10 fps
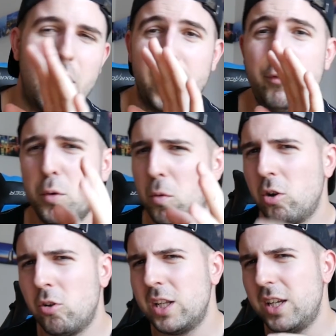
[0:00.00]
If you
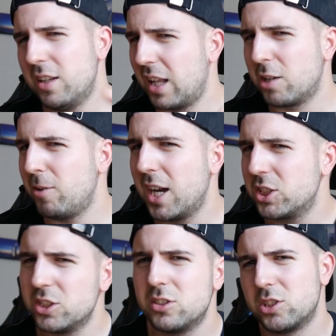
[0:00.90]
want only like
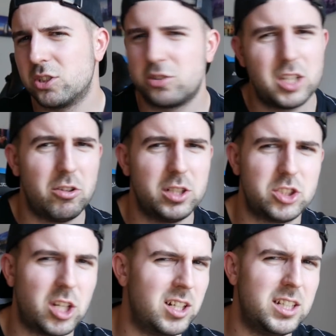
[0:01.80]
reactions, just stay on
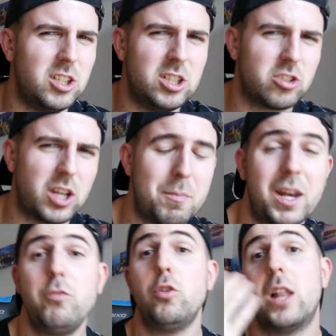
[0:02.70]
this channel, it's okay.
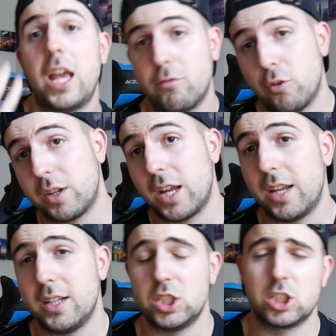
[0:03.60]
But if you like
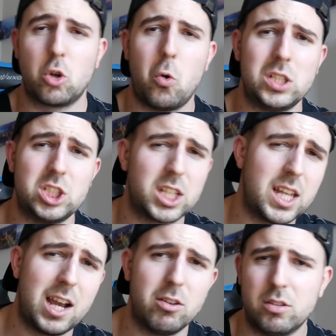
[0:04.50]
Fortnite, just go and check
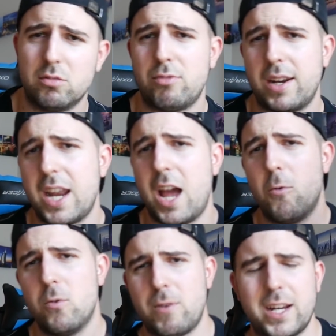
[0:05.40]
it out right
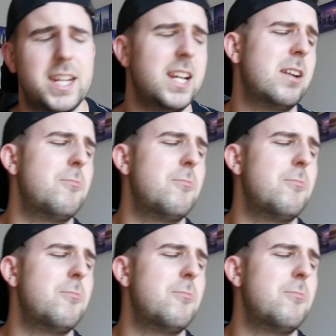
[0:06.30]
now, right here,